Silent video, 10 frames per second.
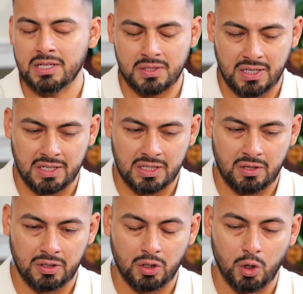
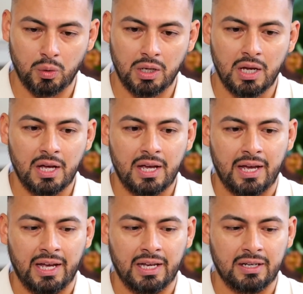sanitary code,
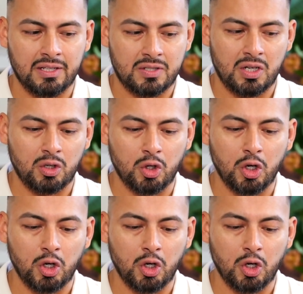and it's a